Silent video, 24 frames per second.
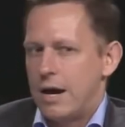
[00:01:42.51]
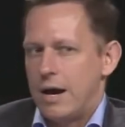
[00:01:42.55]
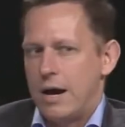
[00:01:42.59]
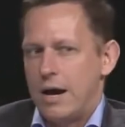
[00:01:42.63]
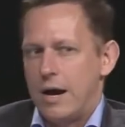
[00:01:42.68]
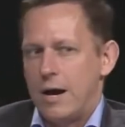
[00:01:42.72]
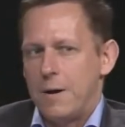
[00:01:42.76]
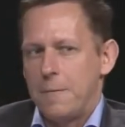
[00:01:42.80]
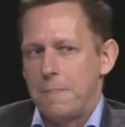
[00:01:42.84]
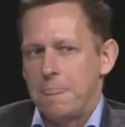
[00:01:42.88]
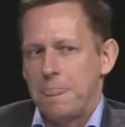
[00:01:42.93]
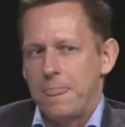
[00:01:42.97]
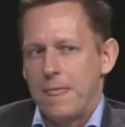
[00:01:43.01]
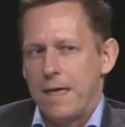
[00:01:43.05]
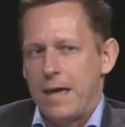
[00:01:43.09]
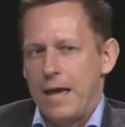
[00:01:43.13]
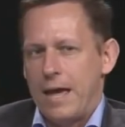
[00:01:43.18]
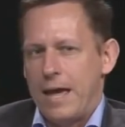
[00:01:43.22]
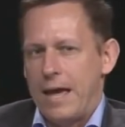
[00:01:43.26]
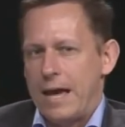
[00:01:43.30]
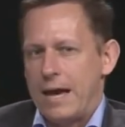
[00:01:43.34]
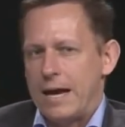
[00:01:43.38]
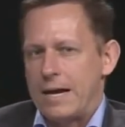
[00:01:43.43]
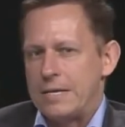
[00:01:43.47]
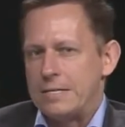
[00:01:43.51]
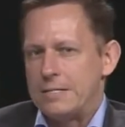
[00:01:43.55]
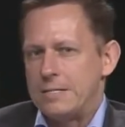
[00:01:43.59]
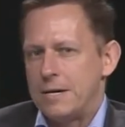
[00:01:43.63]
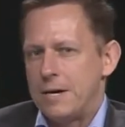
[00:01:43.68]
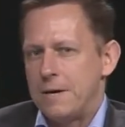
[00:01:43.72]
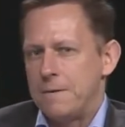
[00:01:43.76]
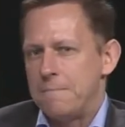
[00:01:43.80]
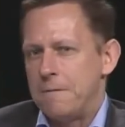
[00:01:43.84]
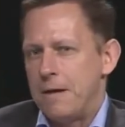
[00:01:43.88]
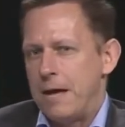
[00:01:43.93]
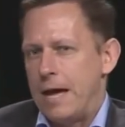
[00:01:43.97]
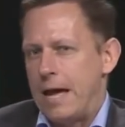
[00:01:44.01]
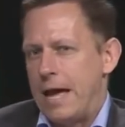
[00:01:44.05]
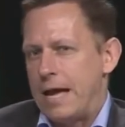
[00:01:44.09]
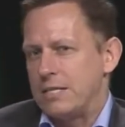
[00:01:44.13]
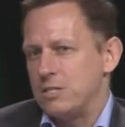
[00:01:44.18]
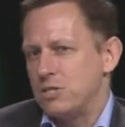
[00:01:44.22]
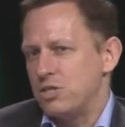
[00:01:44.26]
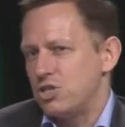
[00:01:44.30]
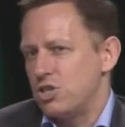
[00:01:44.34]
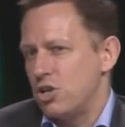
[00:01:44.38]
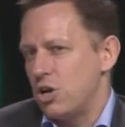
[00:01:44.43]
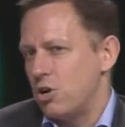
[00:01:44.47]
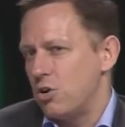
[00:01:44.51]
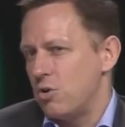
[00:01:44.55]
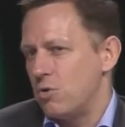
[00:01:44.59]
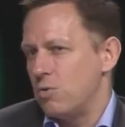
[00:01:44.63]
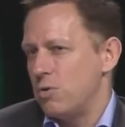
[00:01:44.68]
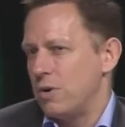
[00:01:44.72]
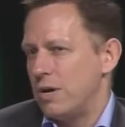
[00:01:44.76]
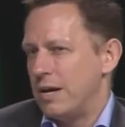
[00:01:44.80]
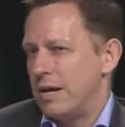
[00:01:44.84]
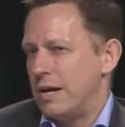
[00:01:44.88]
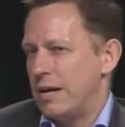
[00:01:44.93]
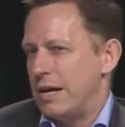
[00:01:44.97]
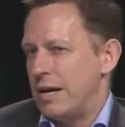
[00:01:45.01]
Um, and, uh, and so,